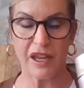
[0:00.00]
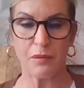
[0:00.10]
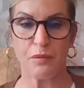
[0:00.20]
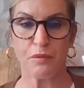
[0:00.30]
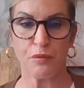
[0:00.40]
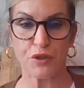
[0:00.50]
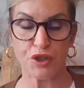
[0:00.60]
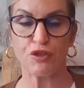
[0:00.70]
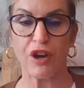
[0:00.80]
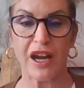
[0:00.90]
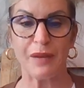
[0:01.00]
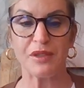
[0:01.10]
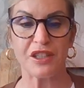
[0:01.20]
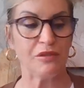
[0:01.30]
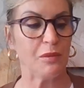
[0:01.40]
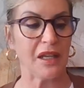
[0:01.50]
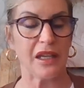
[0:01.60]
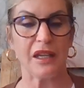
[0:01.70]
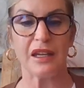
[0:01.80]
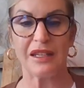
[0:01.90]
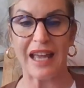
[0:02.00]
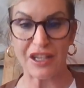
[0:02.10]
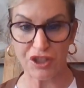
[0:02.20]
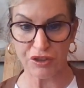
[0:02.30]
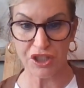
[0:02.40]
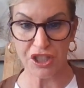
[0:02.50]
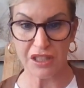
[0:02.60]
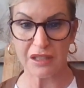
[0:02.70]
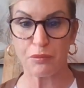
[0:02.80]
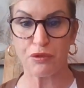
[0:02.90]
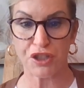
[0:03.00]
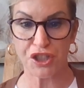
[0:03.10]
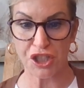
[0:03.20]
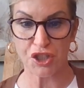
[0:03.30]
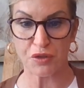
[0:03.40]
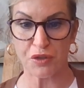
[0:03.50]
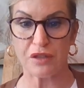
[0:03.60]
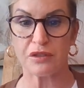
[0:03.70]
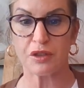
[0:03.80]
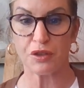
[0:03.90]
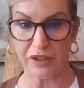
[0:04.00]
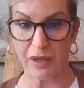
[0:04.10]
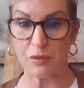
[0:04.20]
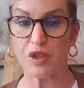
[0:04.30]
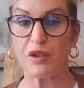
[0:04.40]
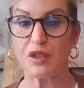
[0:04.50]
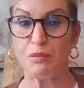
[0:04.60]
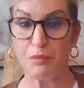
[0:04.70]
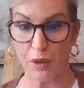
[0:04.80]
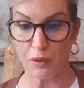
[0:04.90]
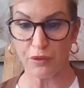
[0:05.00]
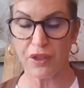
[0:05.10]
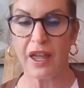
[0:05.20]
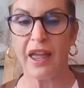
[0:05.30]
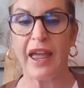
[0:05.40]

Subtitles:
they prescribed to me an estrogen progesterone cream. So it's both.